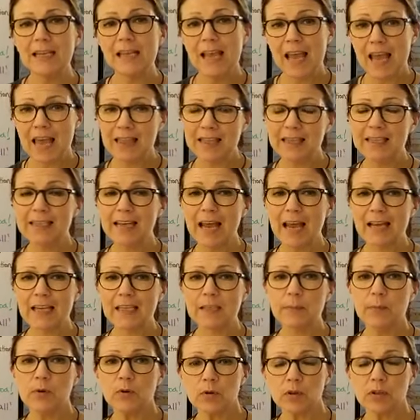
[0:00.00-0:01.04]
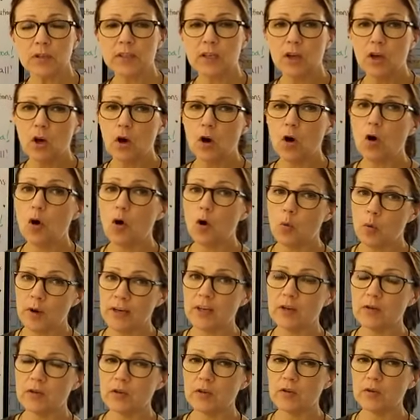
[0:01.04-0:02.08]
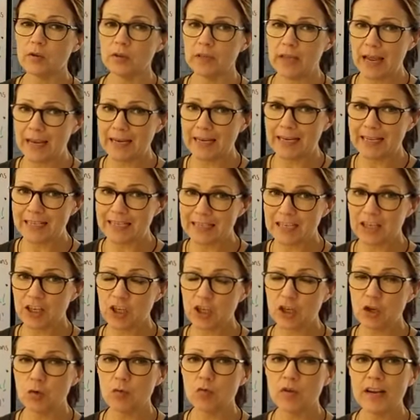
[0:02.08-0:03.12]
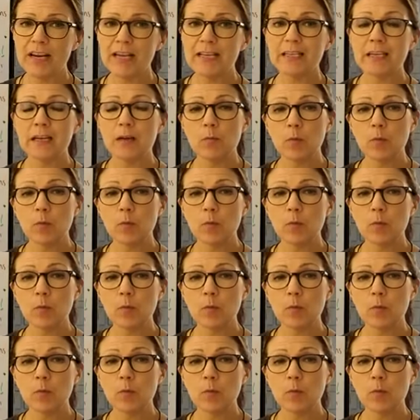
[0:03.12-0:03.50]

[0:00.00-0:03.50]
in the textbooks or when you do any additional reading,